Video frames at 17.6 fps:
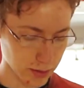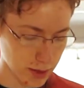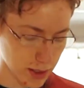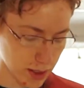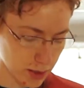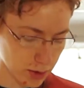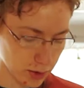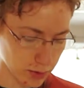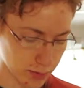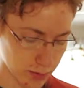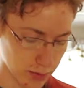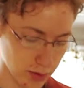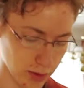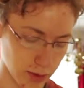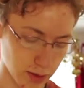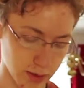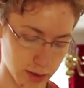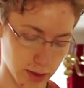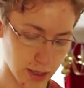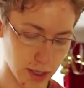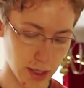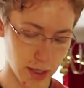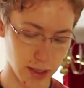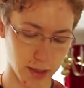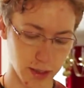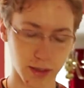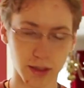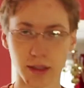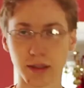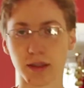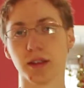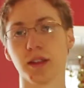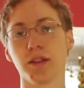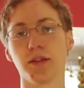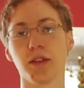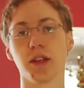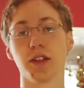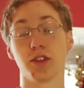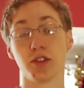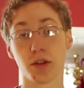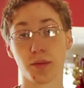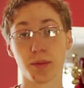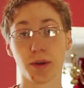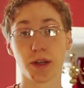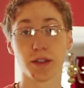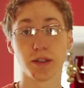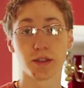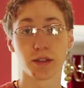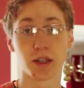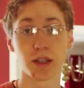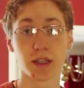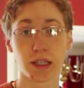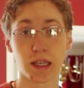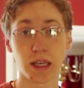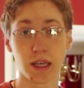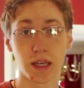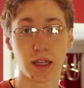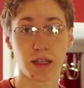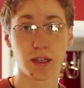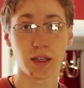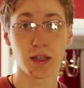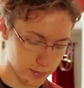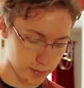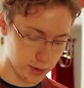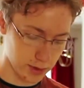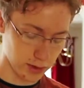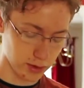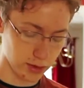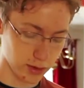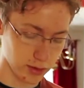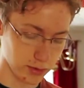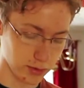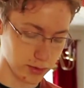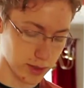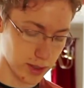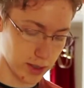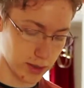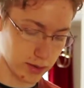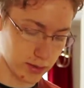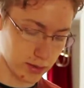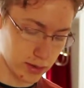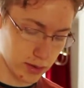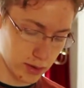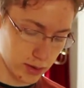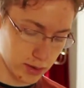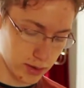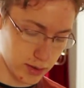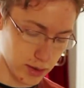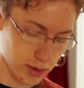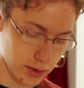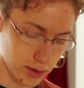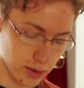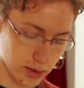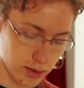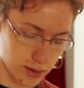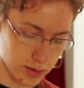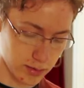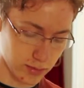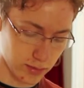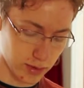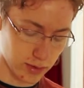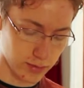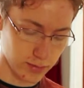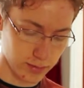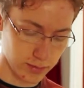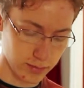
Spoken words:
can opener is the kind that doesn't leave any sharp edges on the can, so you don't lose any digits while